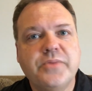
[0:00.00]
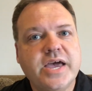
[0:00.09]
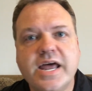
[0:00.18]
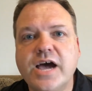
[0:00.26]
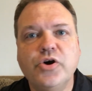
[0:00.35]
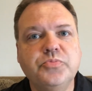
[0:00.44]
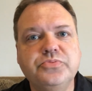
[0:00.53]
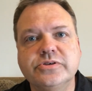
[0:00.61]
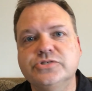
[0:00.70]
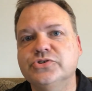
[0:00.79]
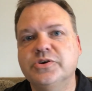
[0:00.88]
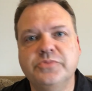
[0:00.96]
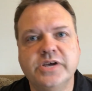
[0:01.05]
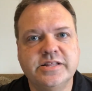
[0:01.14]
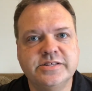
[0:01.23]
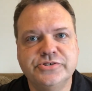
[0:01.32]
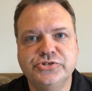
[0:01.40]
And I hope you'll join me
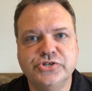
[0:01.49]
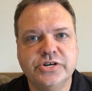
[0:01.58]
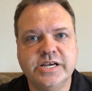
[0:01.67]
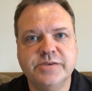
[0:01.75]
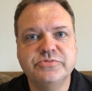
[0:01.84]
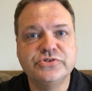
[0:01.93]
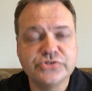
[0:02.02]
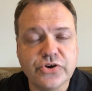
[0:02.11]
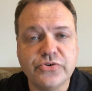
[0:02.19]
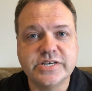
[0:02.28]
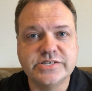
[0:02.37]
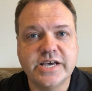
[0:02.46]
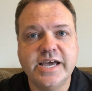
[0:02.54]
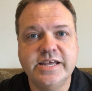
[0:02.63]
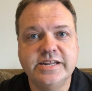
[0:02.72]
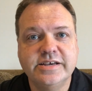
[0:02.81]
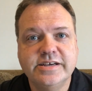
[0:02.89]
on this journey. I'm so
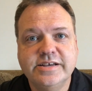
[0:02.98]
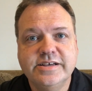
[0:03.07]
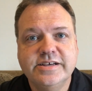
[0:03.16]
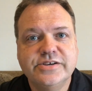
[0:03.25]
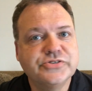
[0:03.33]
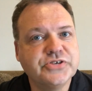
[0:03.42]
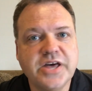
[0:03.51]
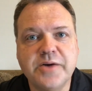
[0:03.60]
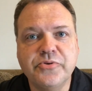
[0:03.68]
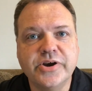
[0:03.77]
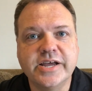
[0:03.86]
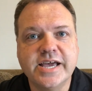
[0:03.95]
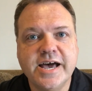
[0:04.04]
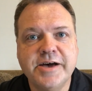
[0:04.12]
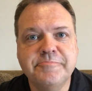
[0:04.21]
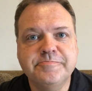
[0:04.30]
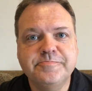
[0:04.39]
excited. There's a lot more to
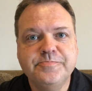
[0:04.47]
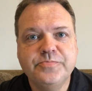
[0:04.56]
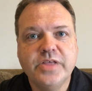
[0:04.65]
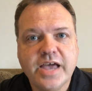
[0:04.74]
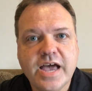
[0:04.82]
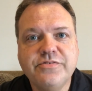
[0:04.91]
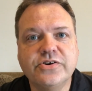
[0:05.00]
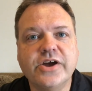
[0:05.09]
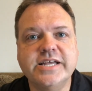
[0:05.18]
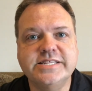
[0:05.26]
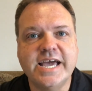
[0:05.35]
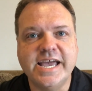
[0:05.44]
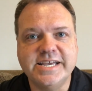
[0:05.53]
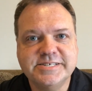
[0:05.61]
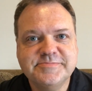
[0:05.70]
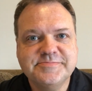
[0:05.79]
come. Have a great day.